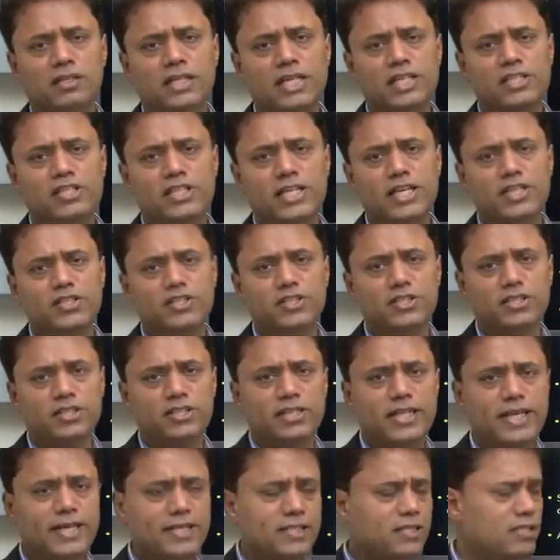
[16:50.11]
exchange
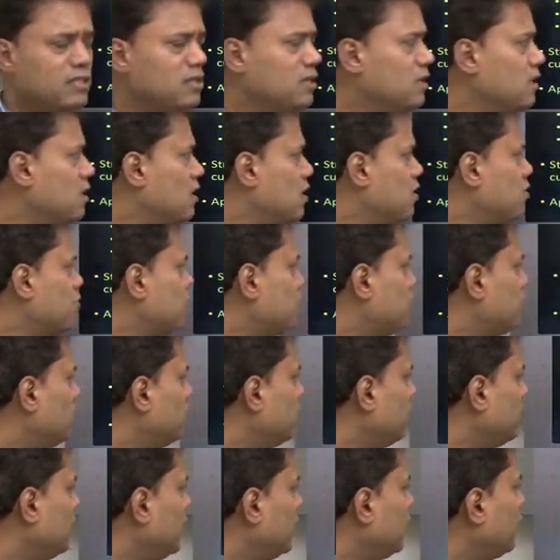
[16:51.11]
index,
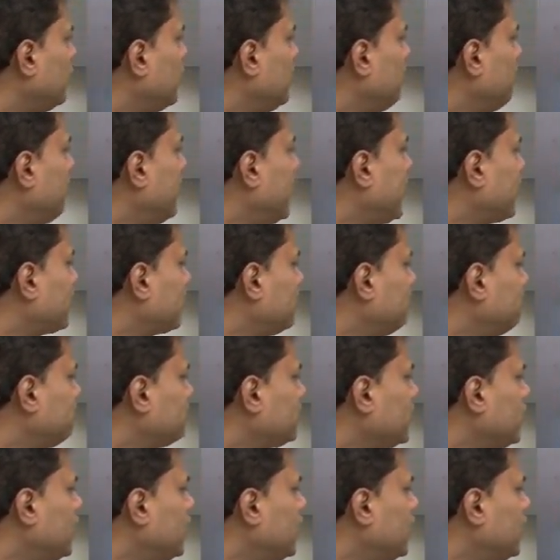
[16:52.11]
so it will impact.